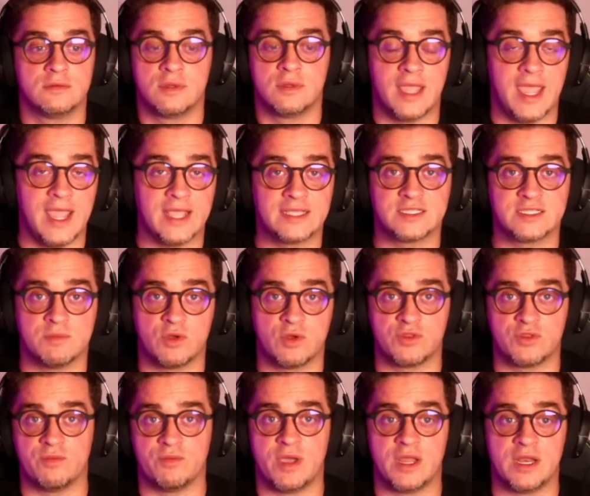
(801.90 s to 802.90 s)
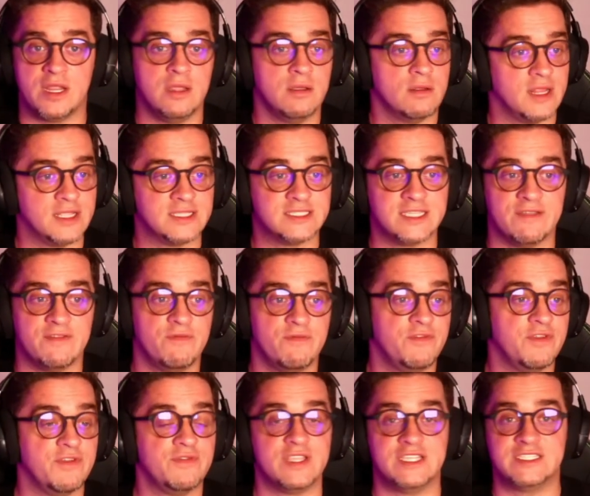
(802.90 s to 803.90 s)
X amount of money, let's say
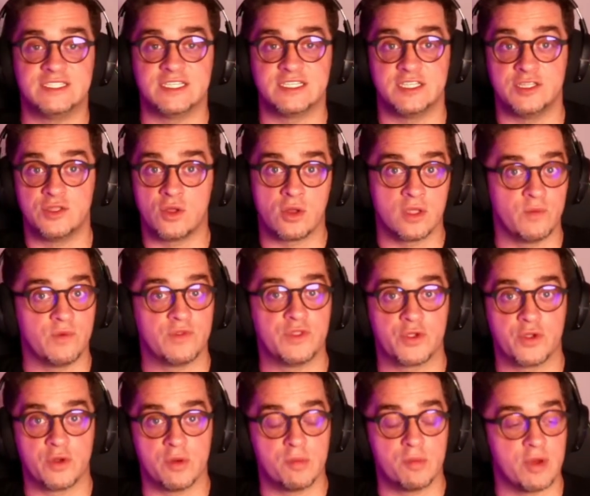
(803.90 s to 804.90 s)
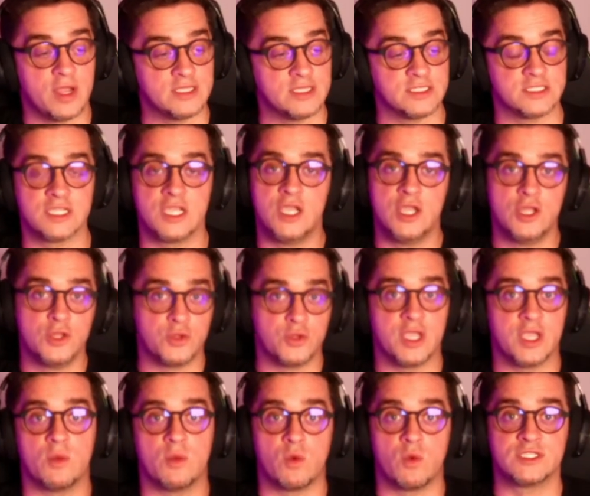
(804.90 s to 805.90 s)
$50, $60 with the current prices, to get
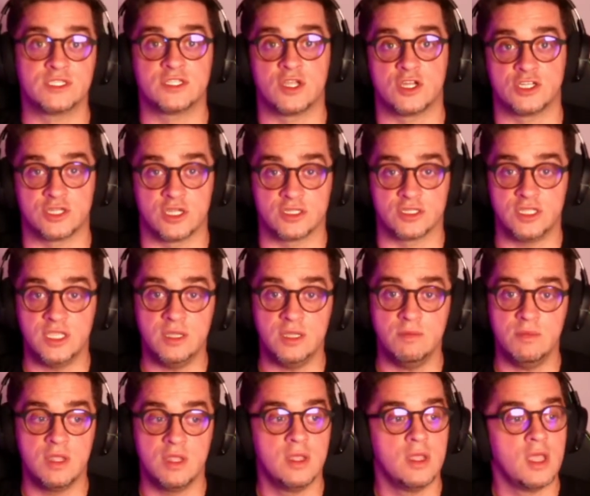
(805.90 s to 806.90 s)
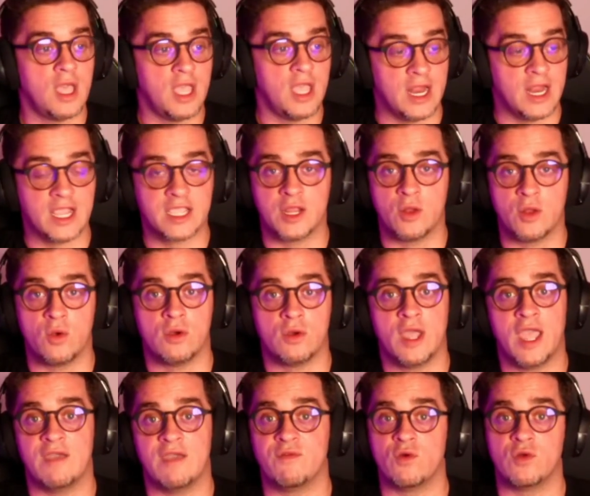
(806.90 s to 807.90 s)
a 1 StarShark team, and I can
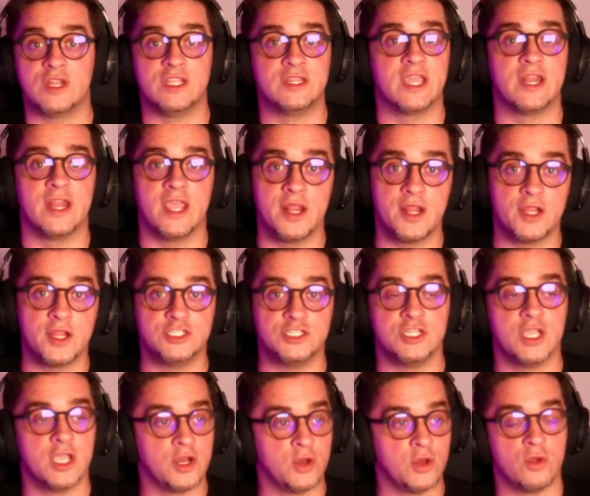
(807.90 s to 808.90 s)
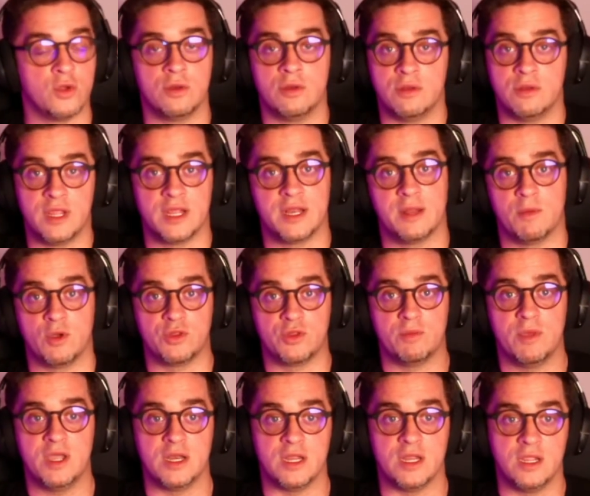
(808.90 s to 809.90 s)
have only 10 energy and earn that amount of
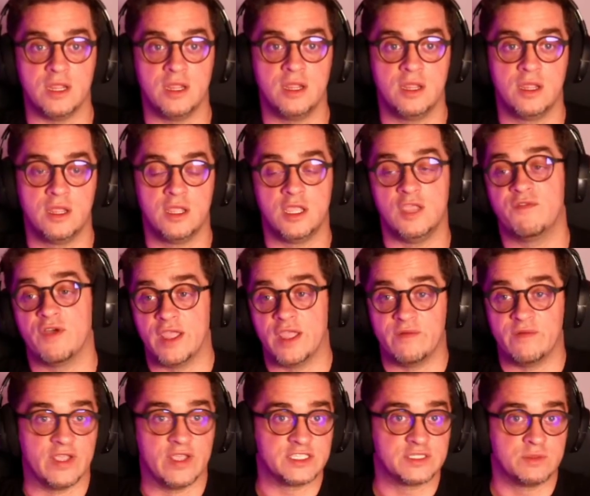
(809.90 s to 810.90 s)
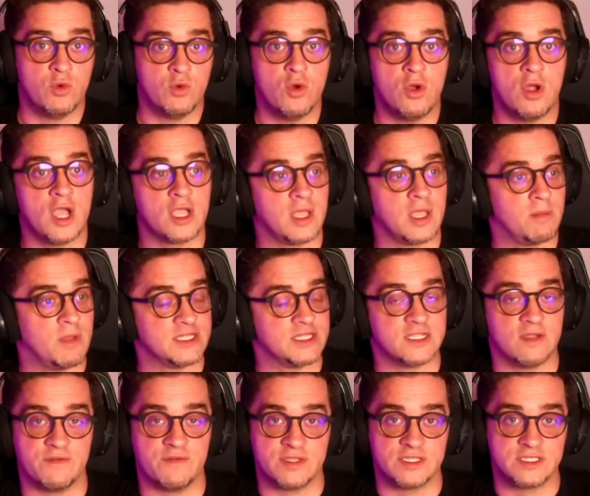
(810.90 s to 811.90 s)
money. If I invest more, I get
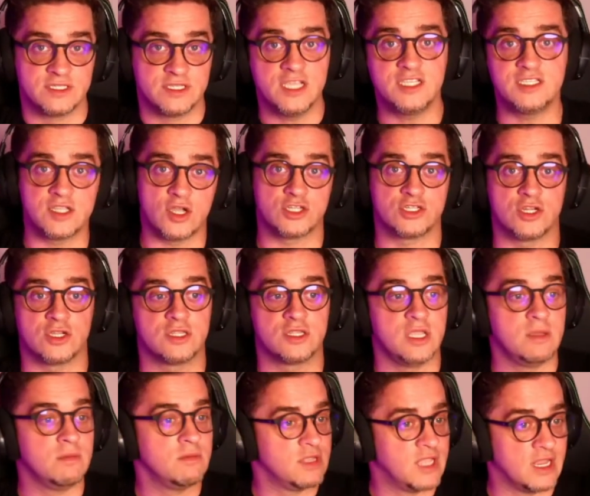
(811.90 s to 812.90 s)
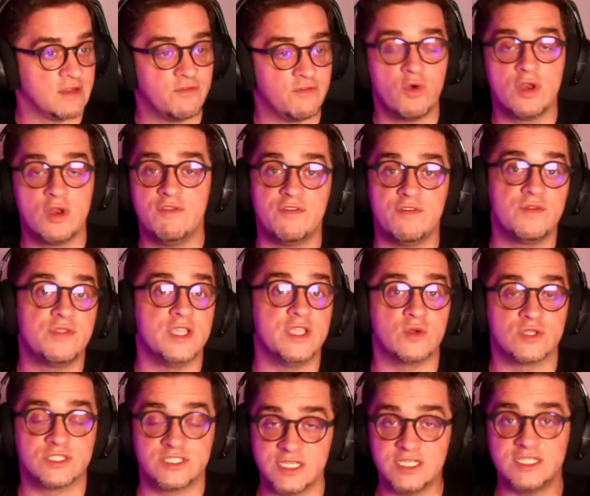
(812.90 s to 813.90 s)
myself a 6 StarShark team, get 40, 50, or
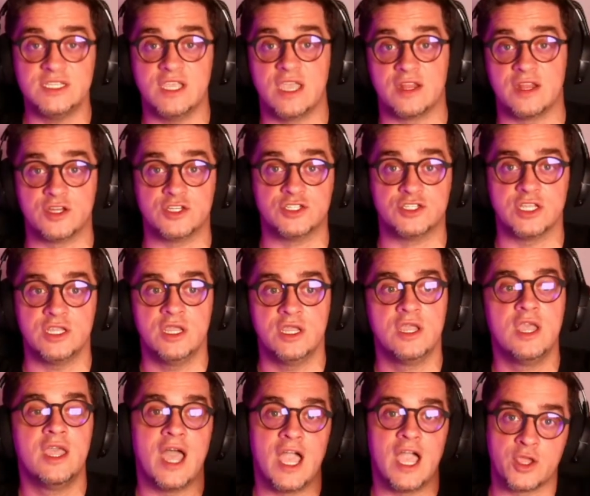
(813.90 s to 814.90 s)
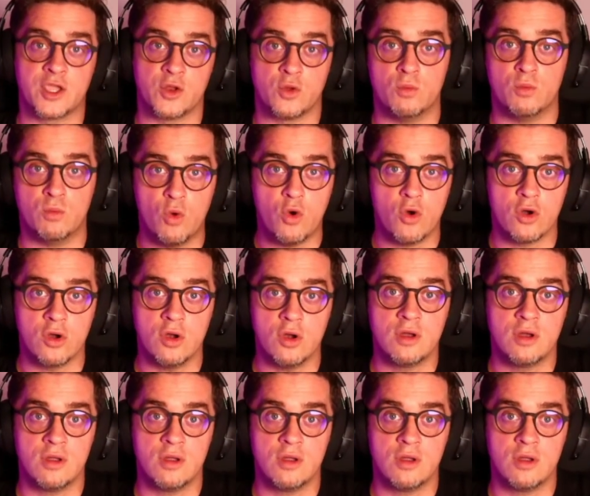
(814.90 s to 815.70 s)
60 energy, I can earn more,